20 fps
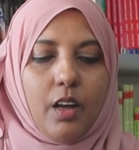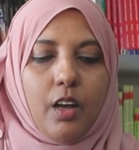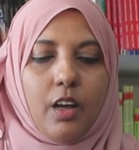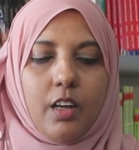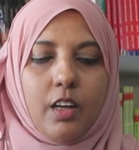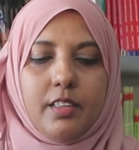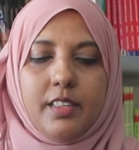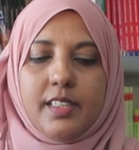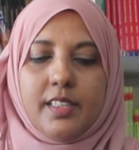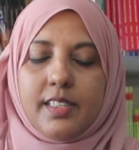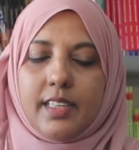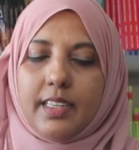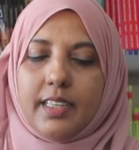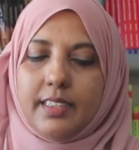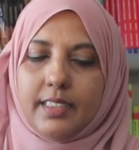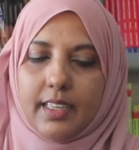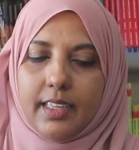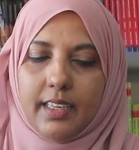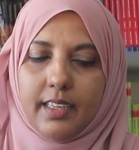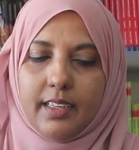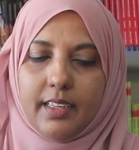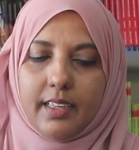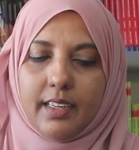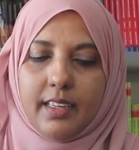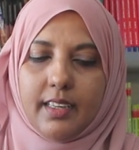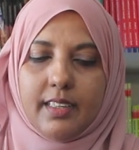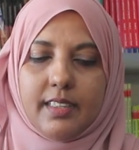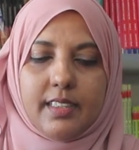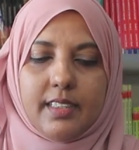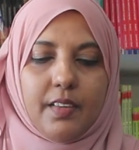On Sunday,
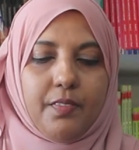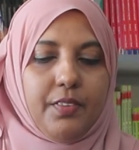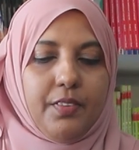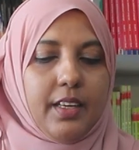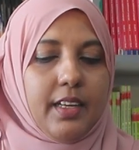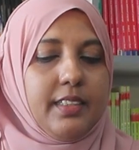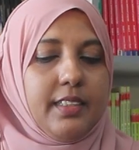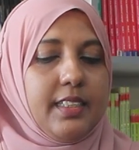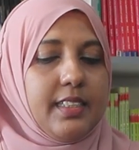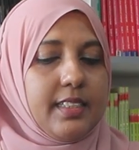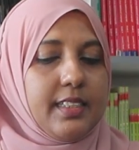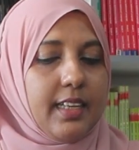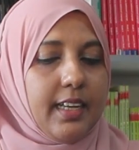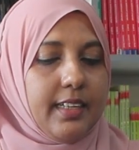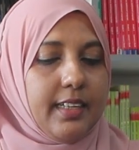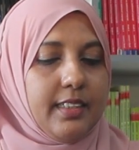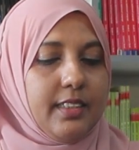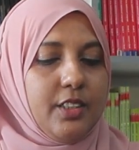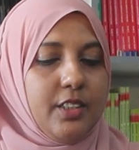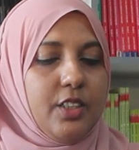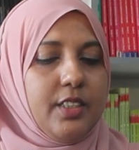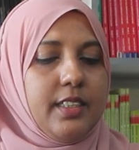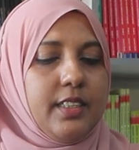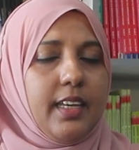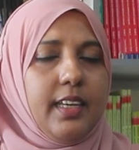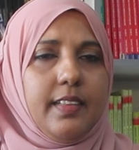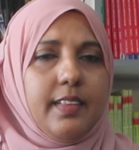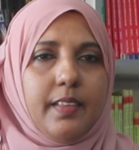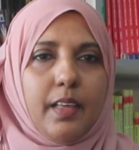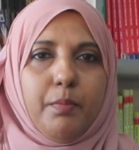Safiyya decided to
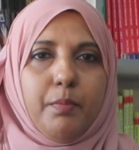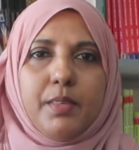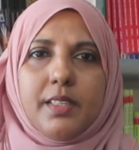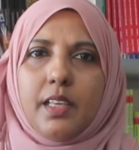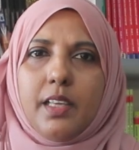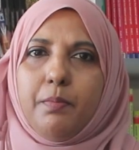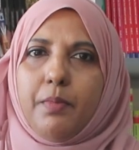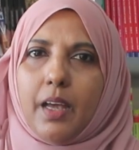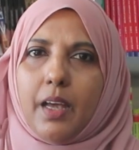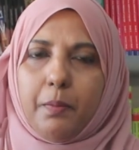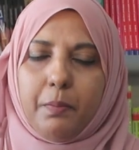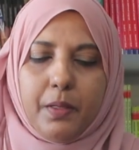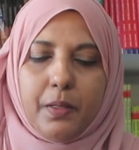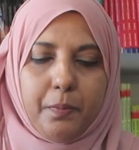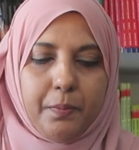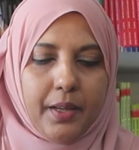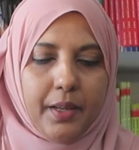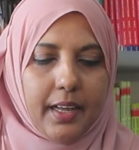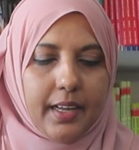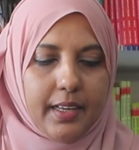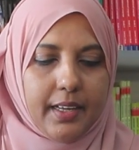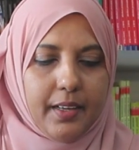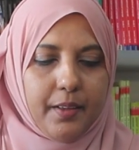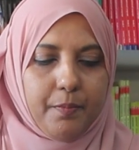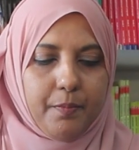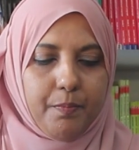take them some apple pie.